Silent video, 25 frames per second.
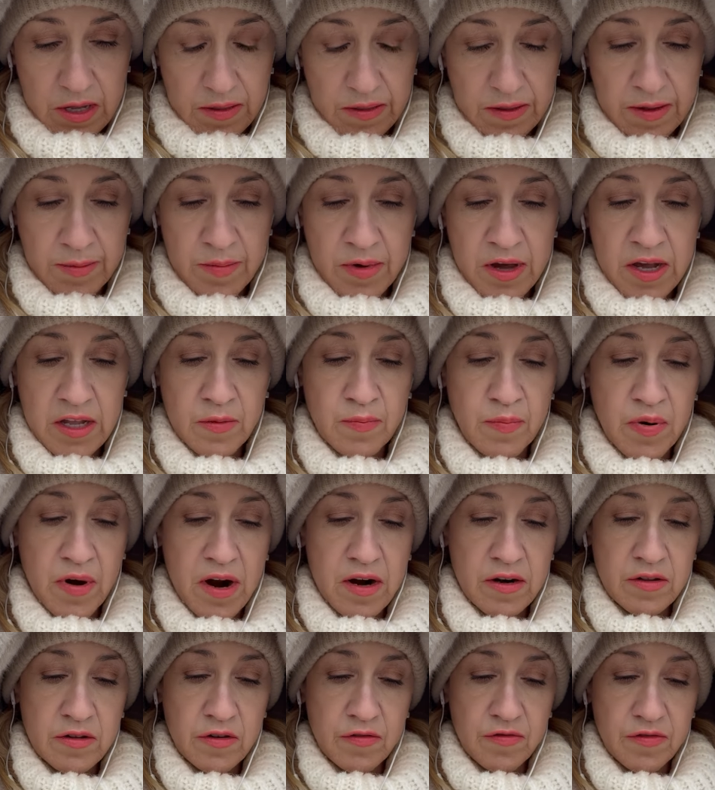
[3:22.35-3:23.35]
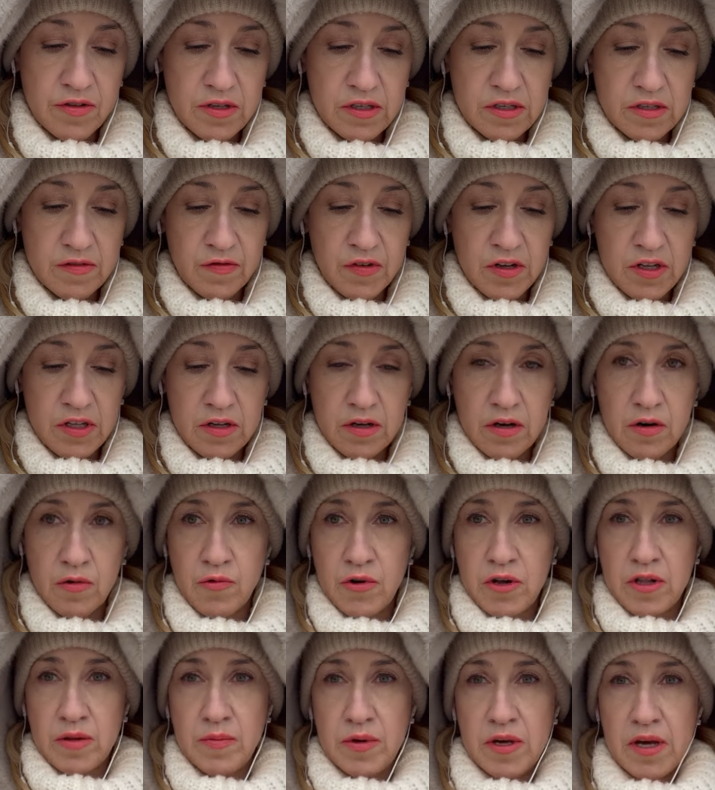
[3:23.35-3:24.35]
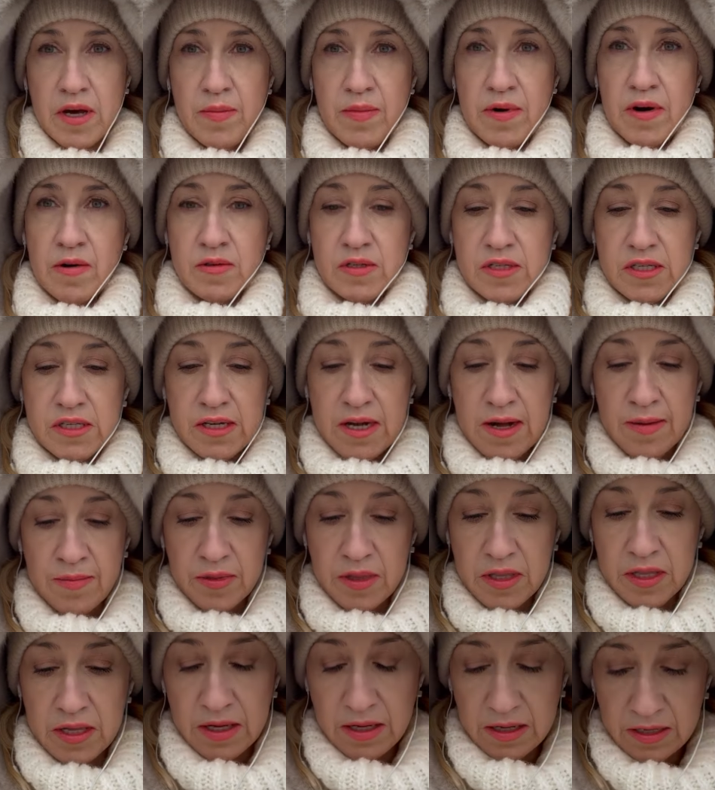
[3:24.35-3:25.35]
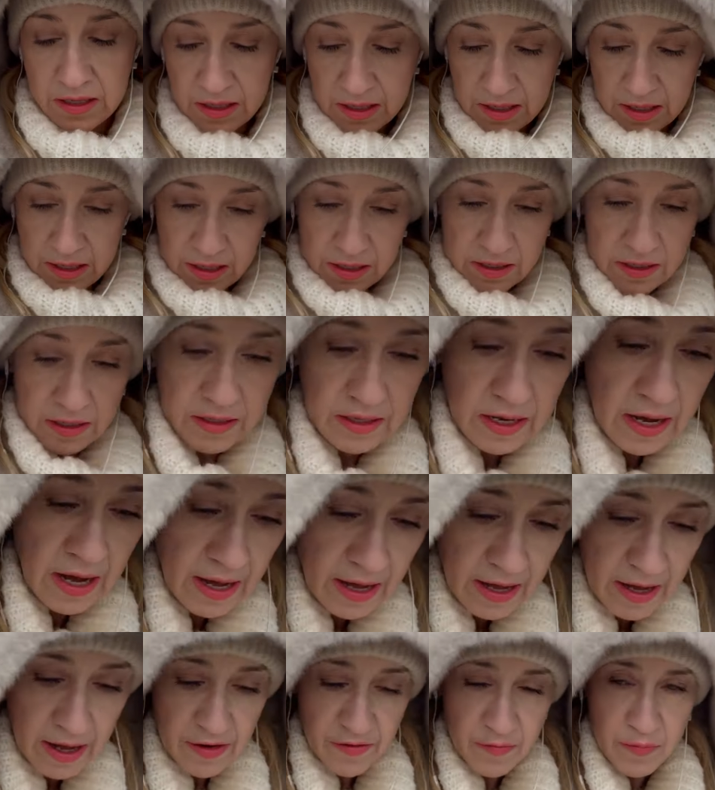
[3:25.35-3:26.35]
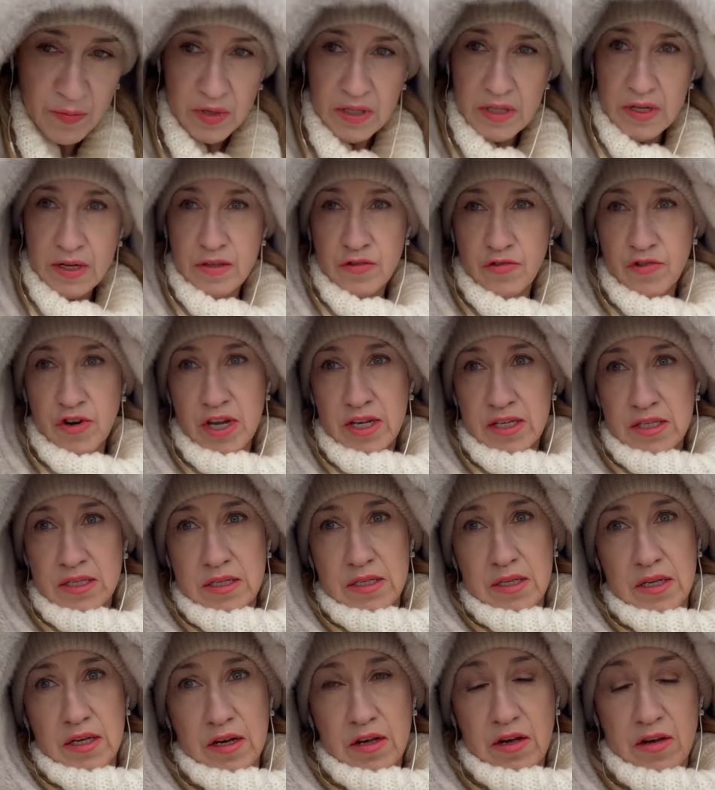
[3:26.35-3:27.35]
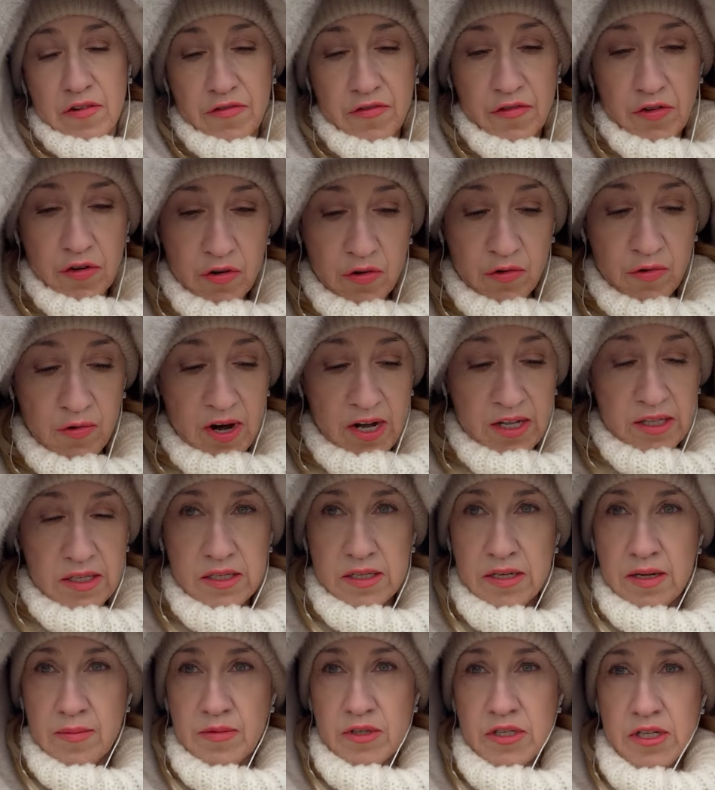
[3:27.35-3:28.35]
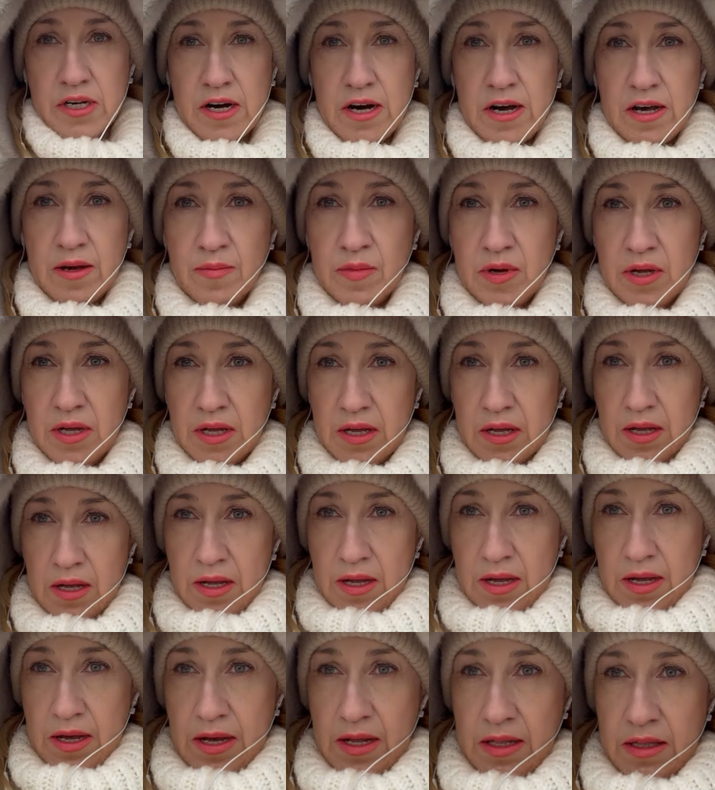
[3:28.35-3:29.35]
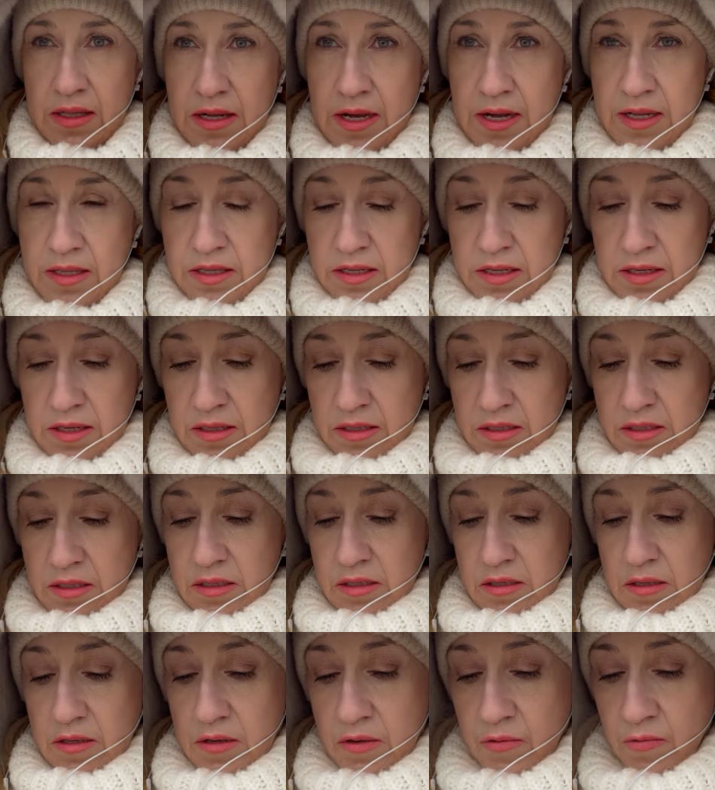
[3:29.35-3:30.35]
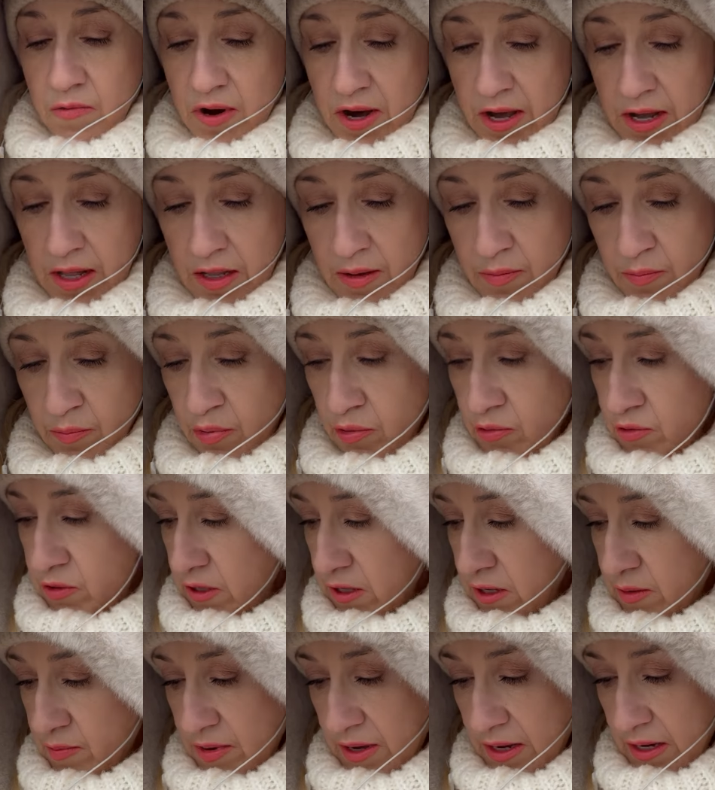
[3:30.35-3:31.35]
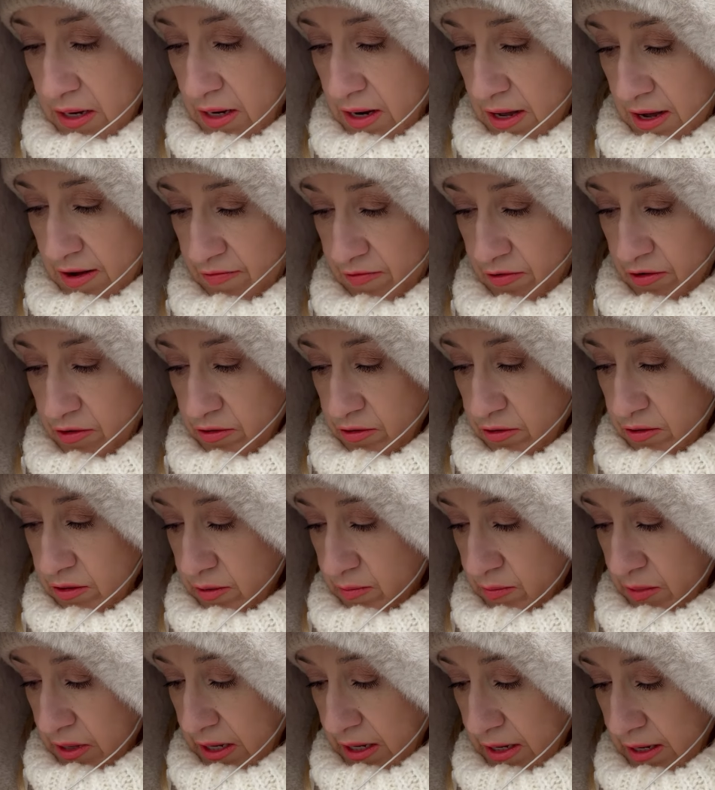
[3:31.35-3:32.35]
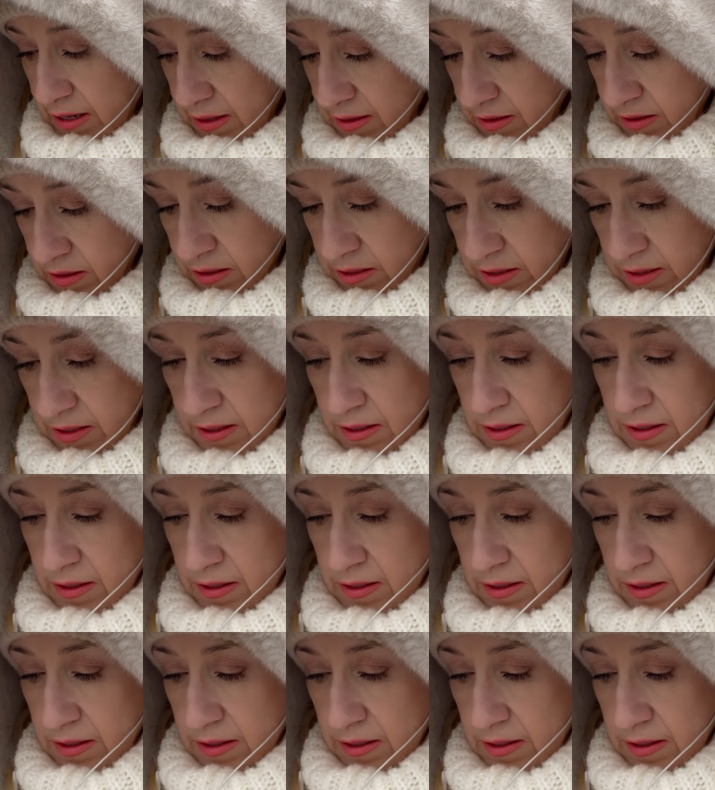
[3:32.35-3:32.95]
The main part of this video will be about something that I have been addressing for quite some time, and that is, while I'm putting my glove on my hand,